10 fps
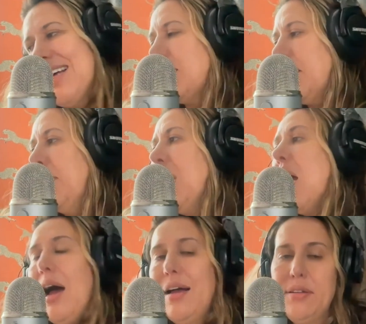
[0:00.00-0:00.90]
So
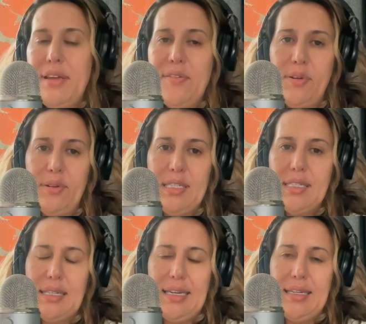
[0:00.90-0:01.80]
Under the
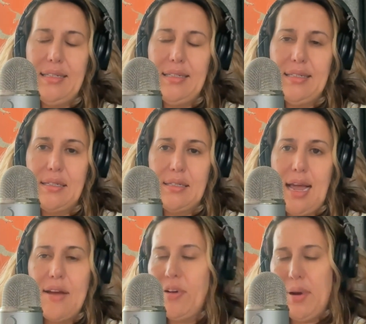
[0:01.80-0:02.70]
Influence is
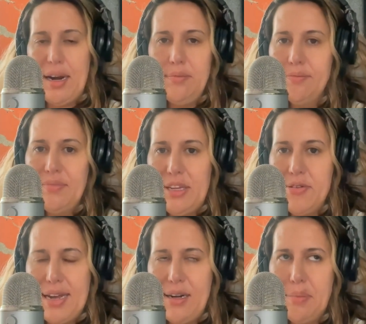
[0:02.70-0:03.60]
everywhere that you
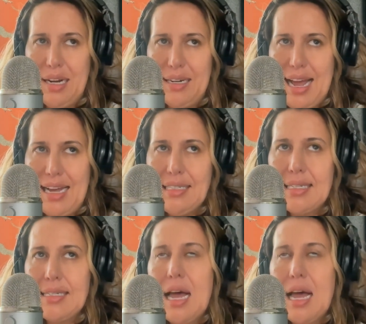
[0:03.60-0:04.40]
get your podcasts.